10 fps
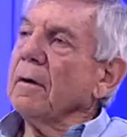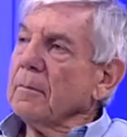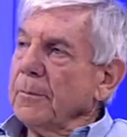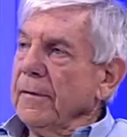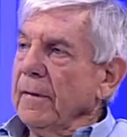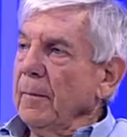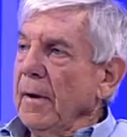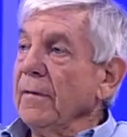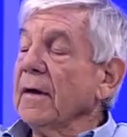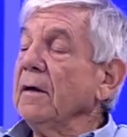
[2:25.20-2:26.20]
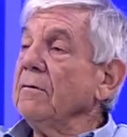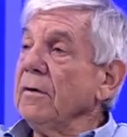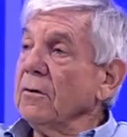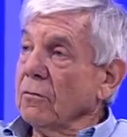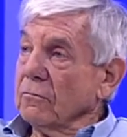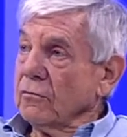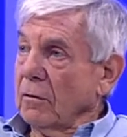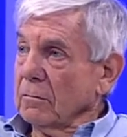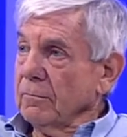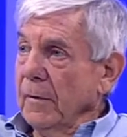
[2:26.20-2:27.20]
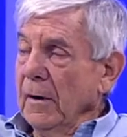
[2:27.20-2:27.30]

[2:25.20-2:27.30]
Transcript: helping them. And the kids are in control.